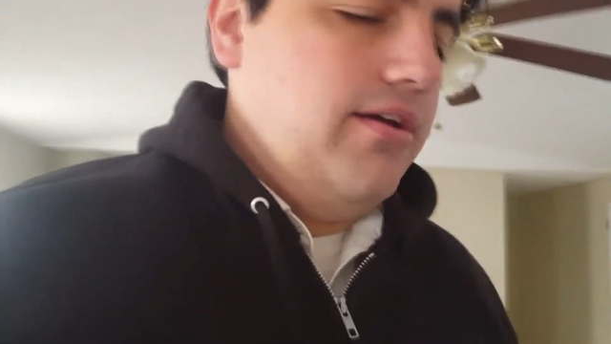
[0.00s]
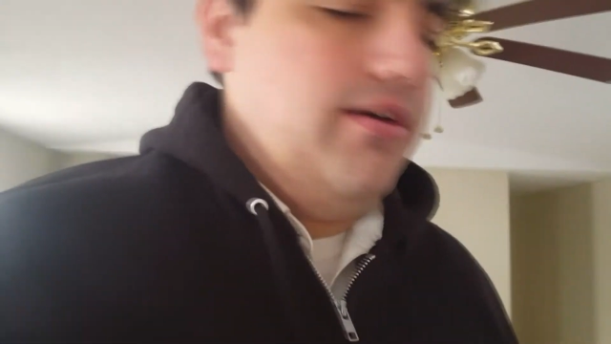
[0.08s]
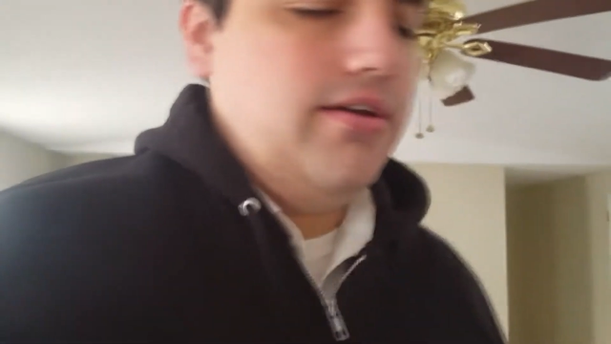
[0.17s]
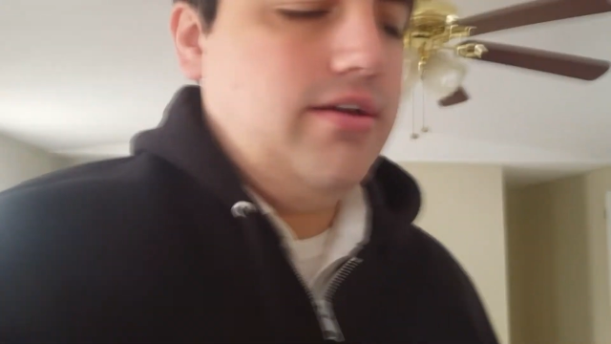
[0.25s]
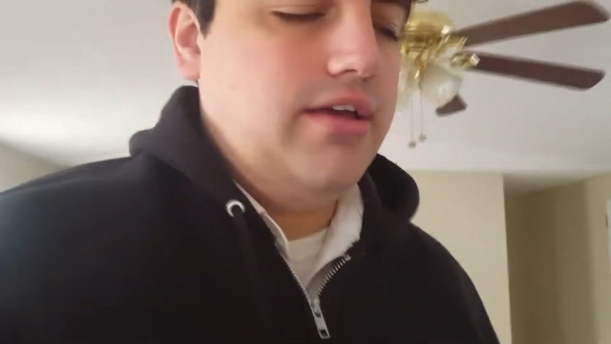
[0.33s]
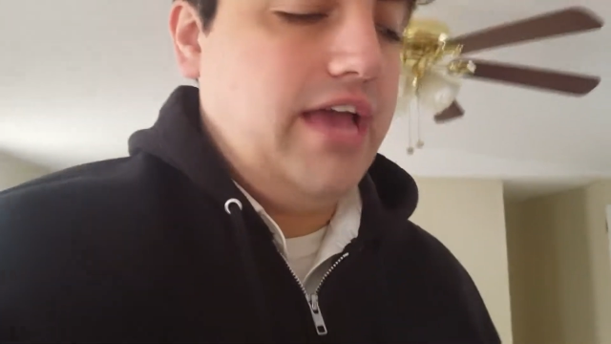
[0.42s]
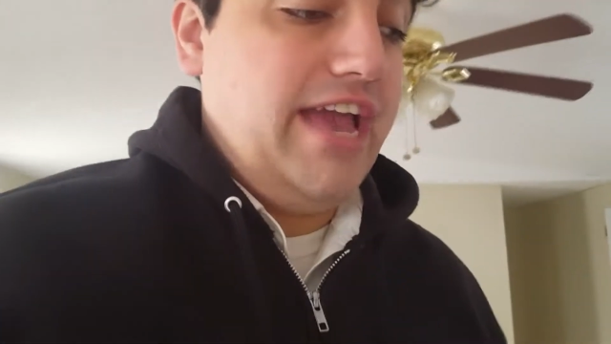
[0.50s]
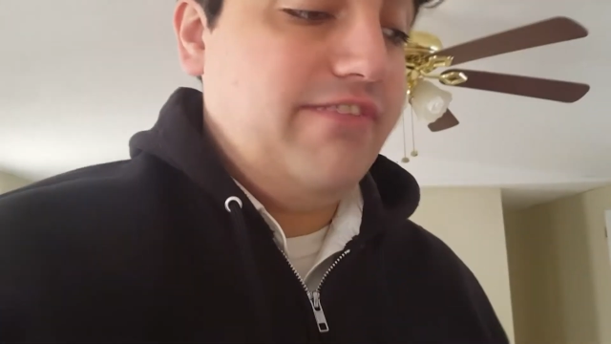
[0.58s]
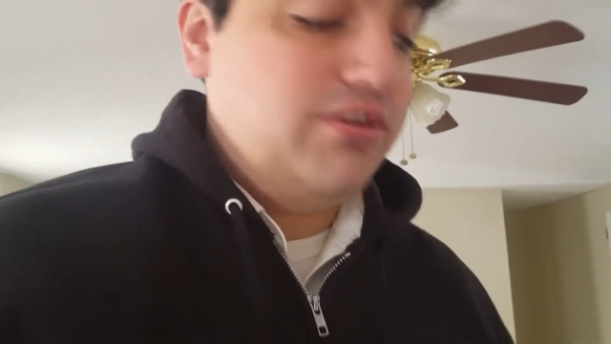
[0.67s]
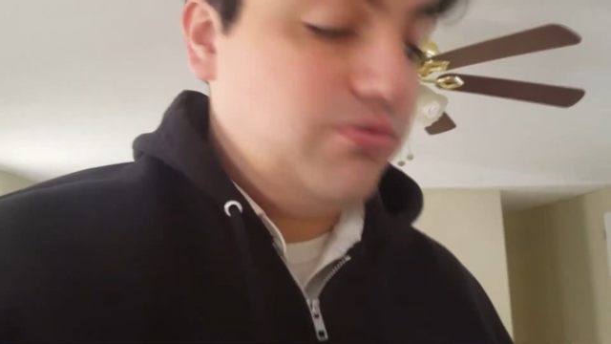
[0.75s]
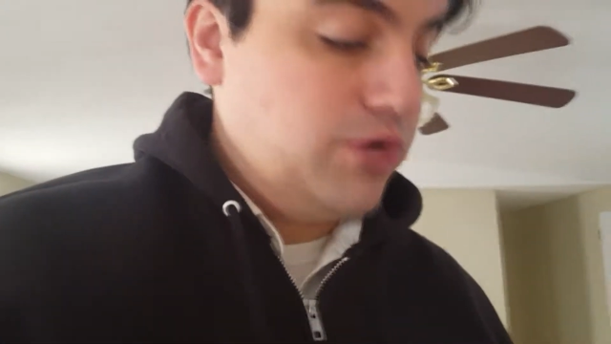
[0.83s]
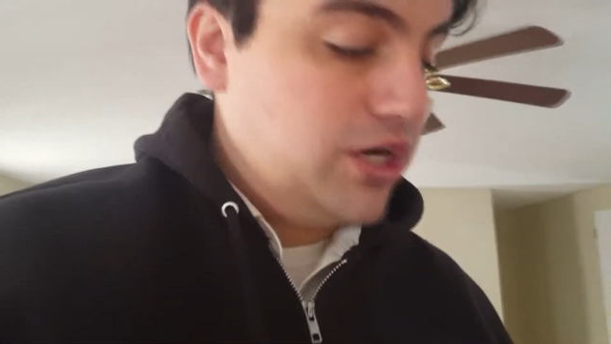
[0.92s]
I have
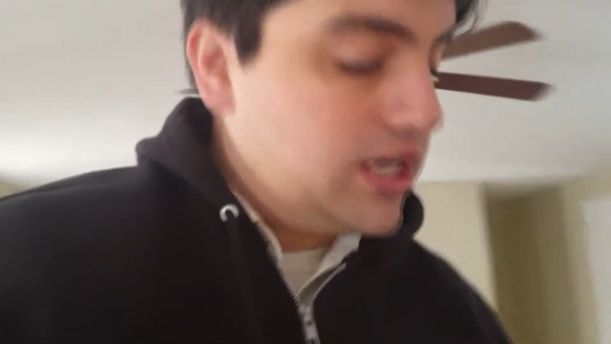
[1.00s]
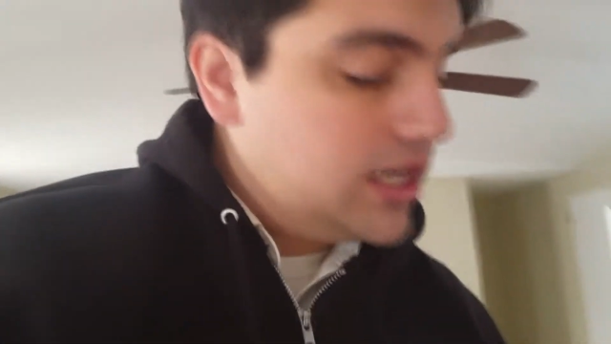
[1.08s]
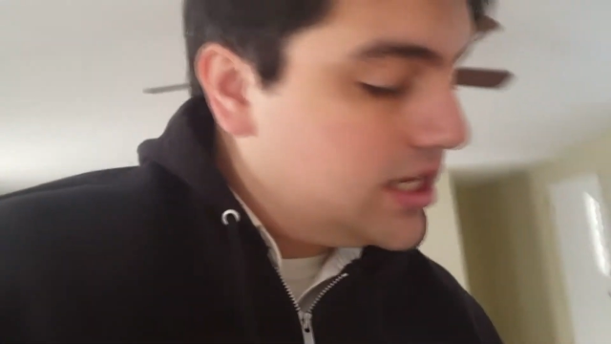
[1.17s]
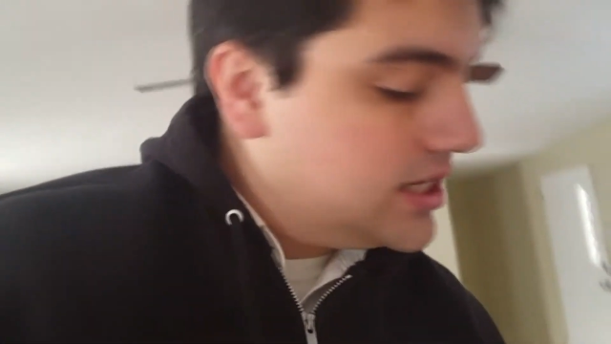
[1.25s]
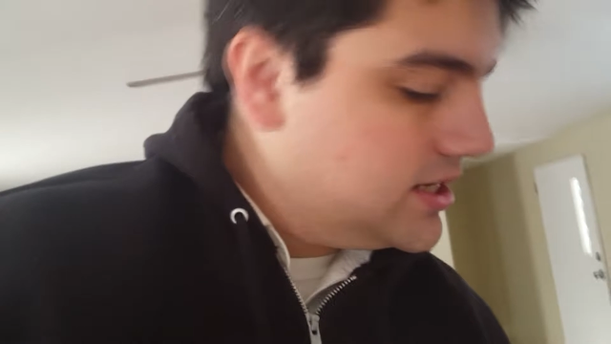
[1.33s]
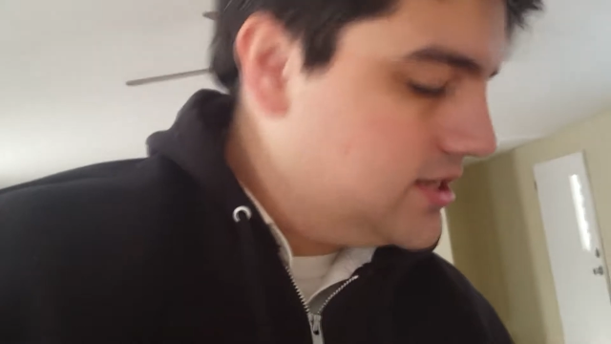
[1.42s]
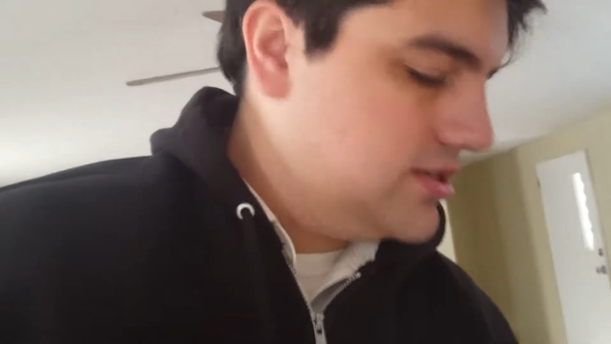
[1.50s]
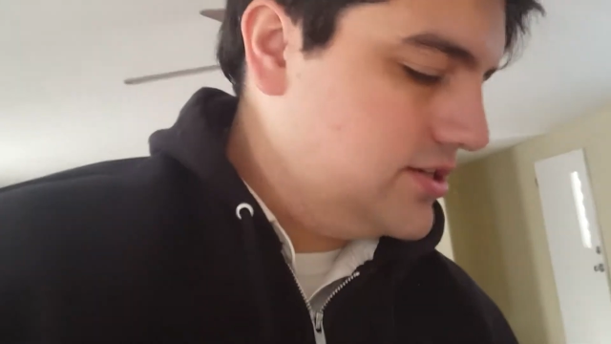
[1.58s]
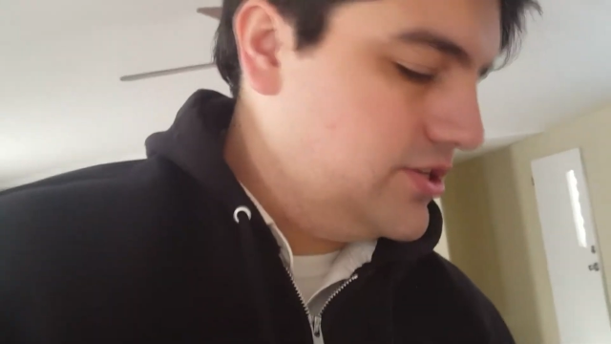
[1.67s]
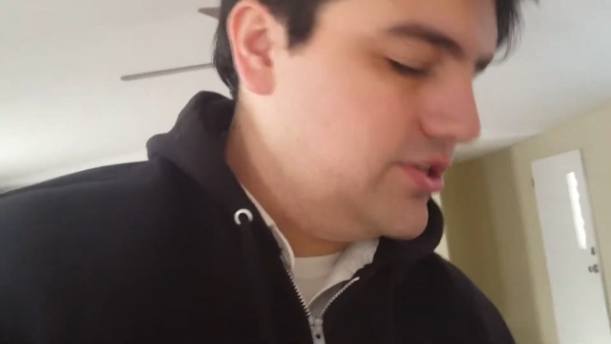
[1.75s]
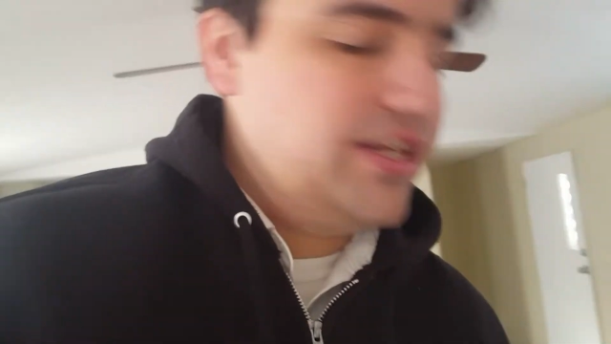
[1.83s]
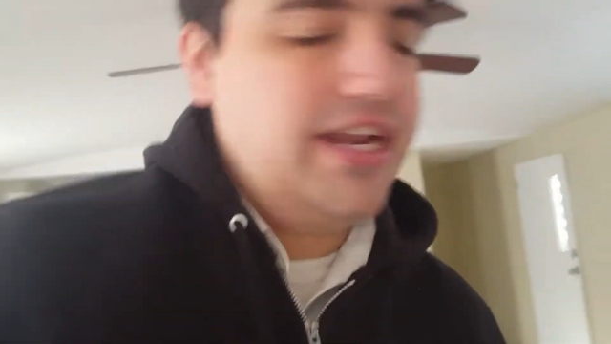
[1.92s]
to work
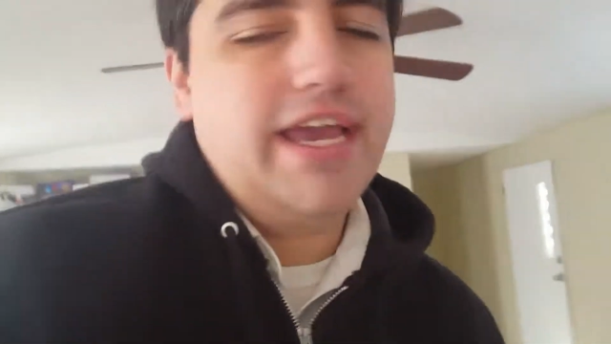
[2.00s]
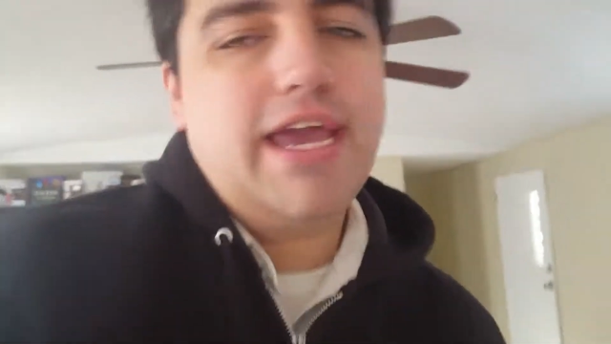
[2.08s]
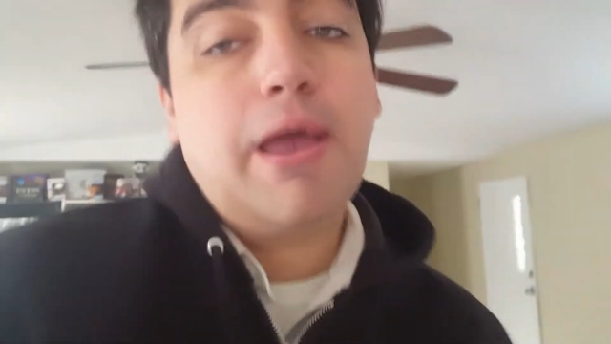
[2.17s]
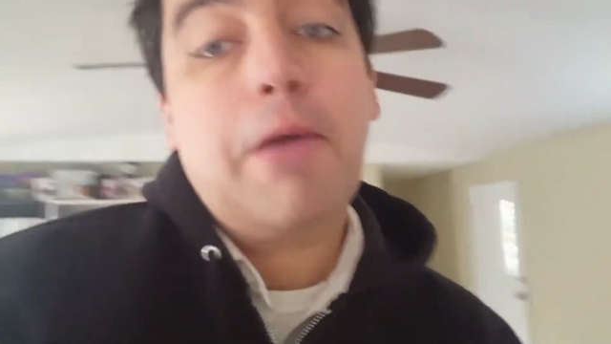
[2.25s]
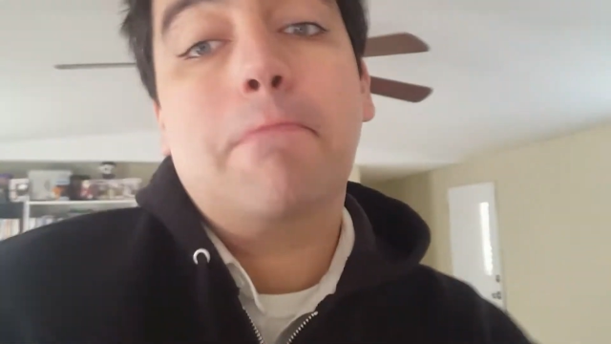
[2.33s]
during the day,